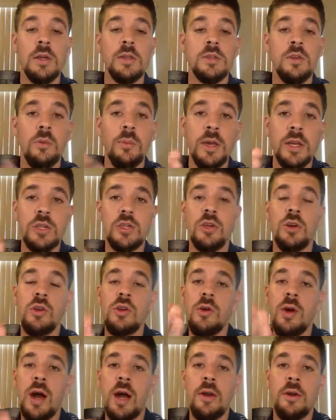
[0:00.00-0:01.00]
So make sure
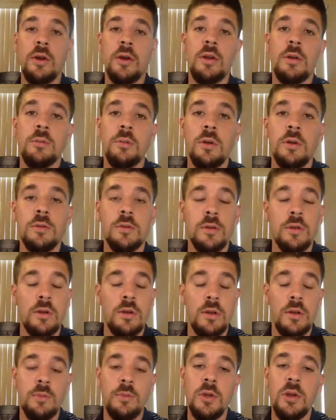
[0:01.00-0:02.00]
you hire a good realtor.
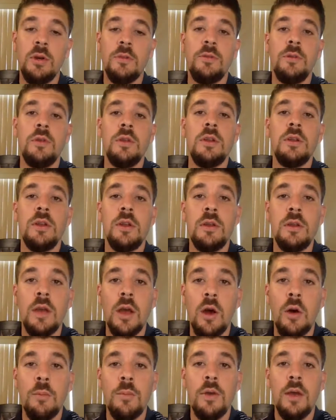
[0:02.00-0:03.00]
Let me know if you need any
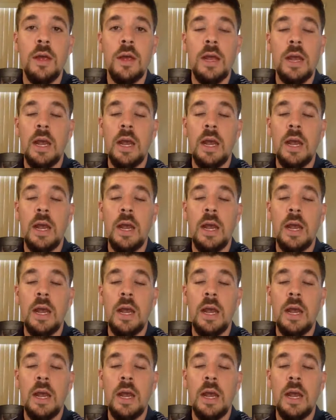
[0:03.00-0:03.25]
help,